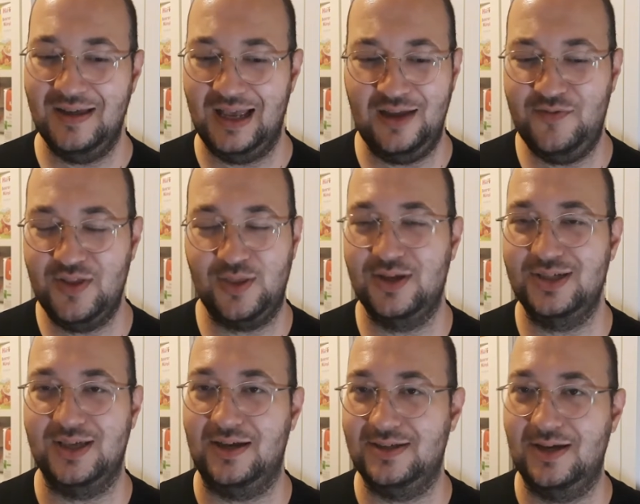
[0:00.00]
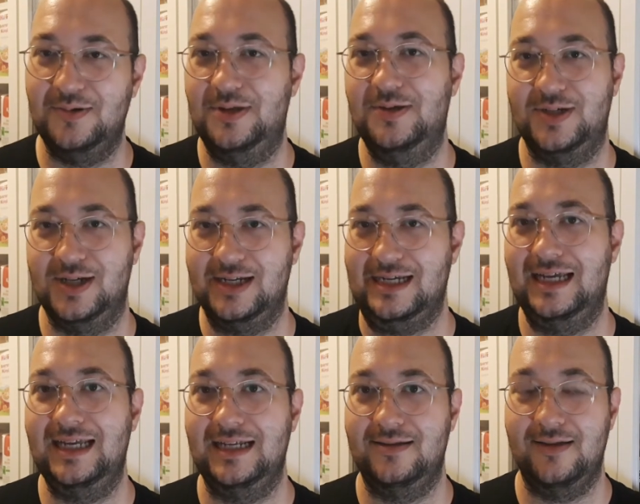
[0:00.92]
even things that I don't usually
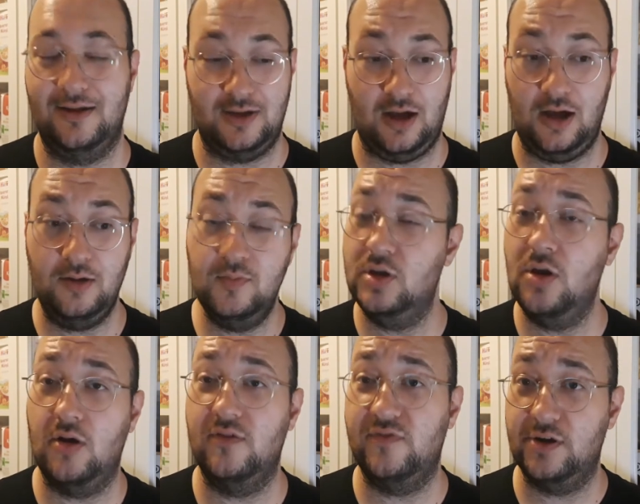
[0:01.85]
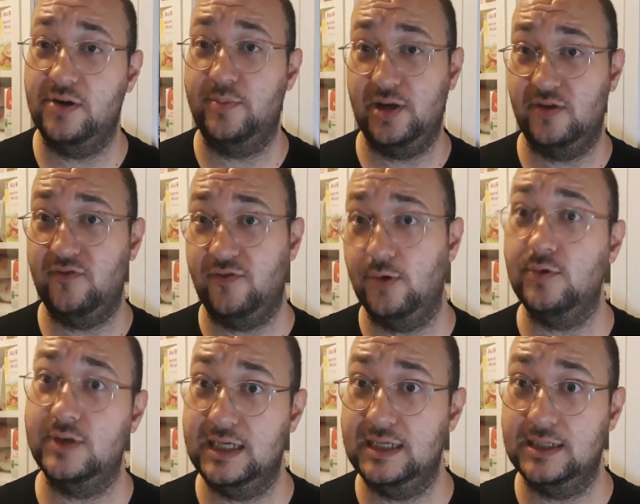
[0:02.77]
eat. Like, I'm not a very big
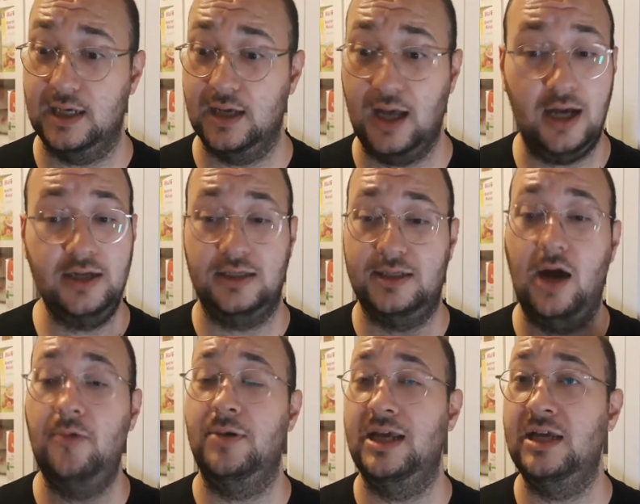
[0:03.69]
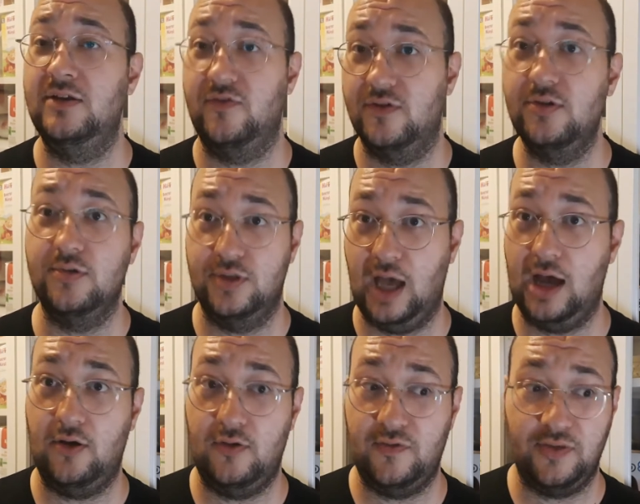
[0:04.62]
fruit eater. I don't eat fruit
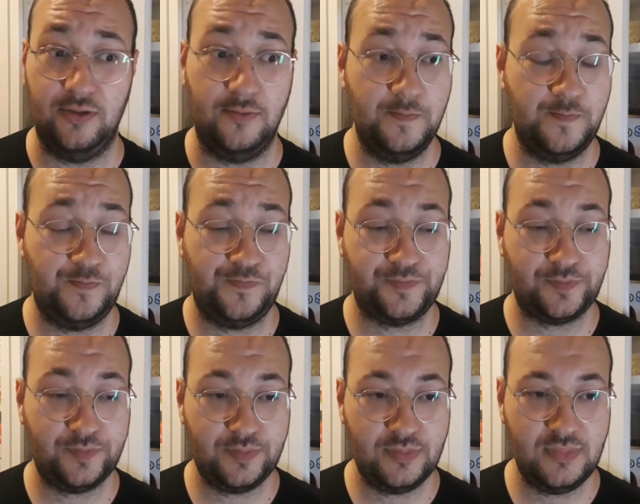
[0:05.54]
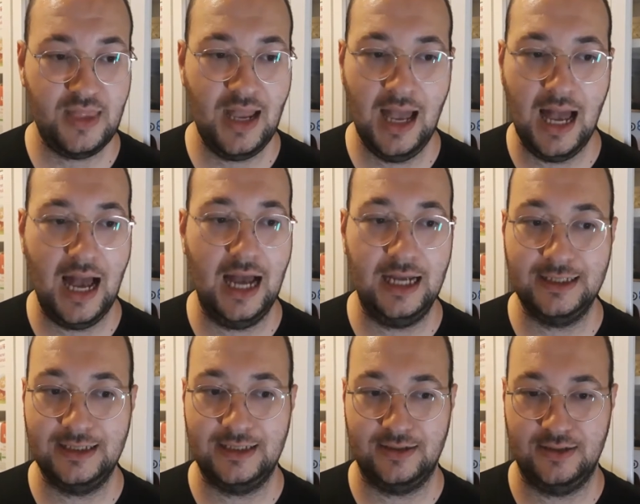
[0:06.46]
that often.
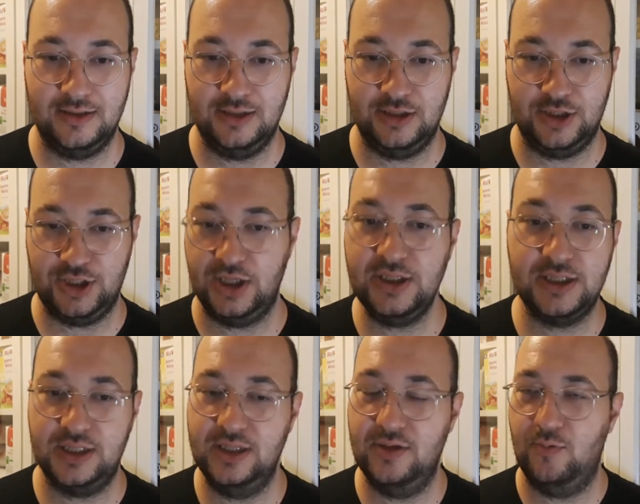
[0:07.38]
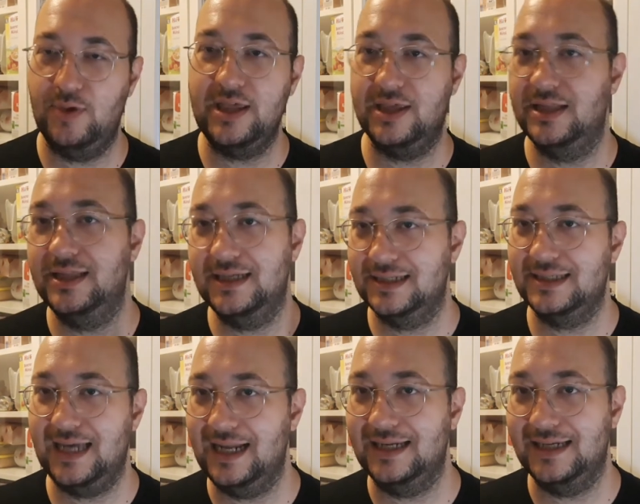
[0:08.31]
And just within this
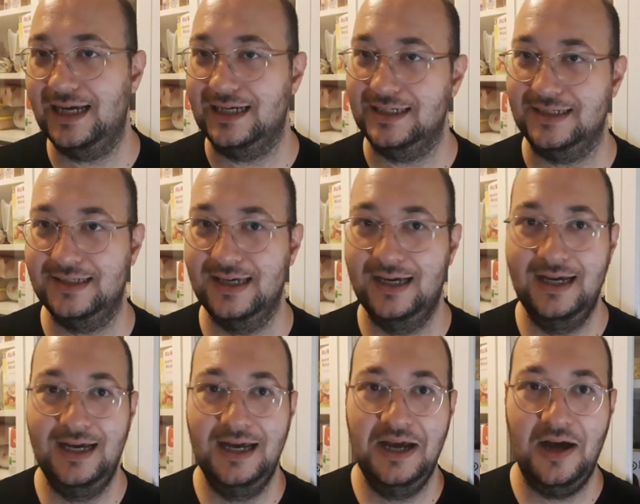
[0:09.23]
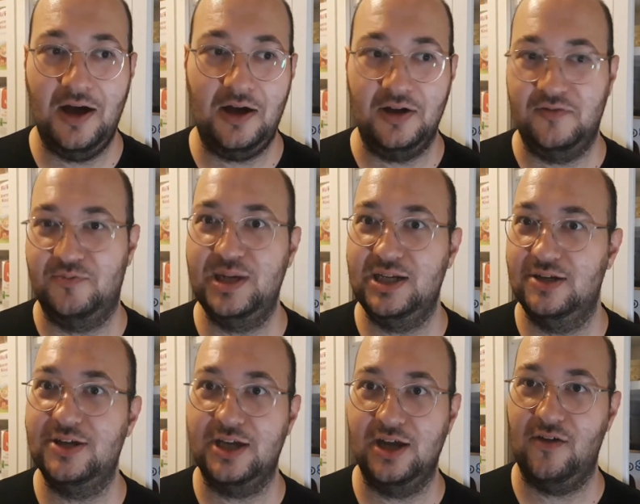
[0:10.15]
10 days, I've been
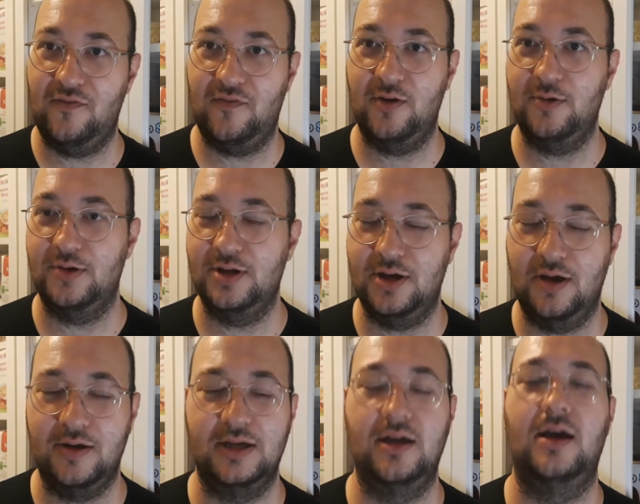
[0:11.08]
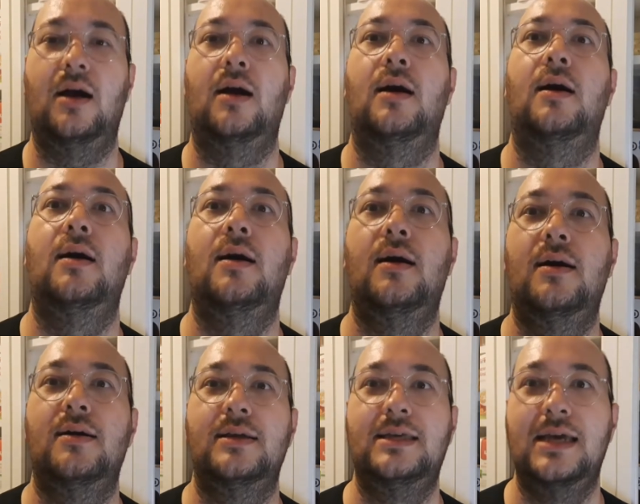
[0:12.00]
looking at fruit and going,
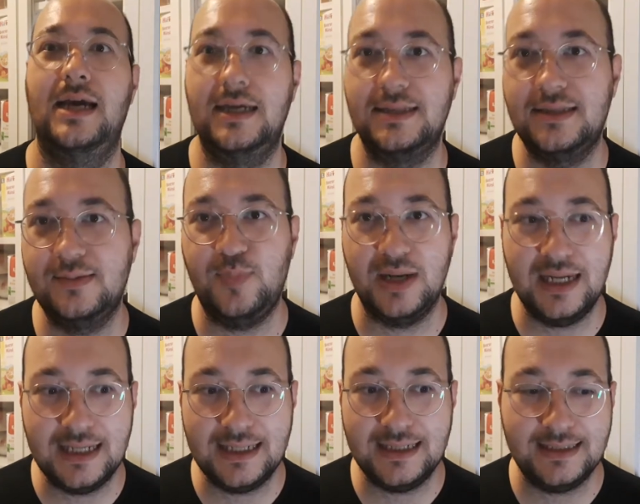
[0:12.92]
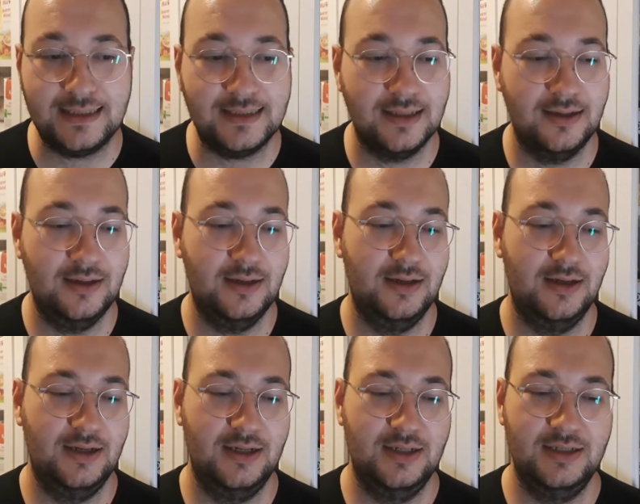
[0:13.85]
ah, yes, please.
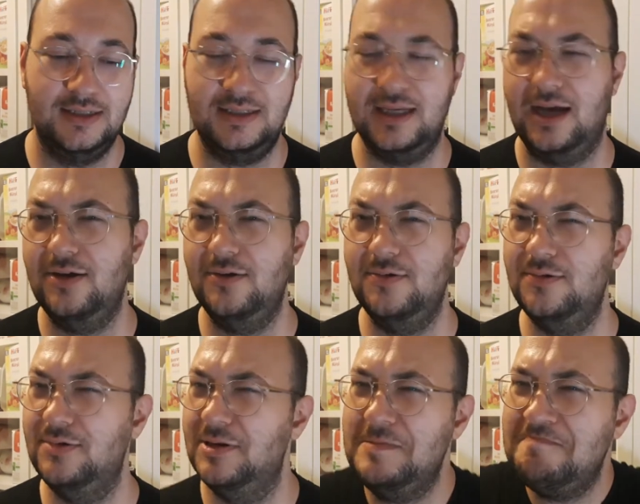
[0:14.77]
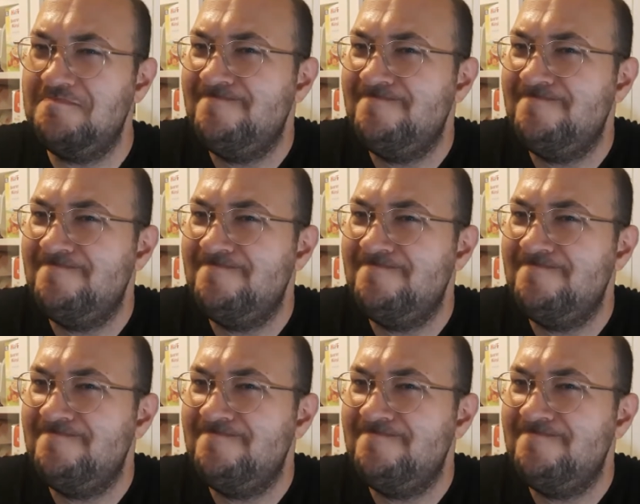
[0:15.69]
So,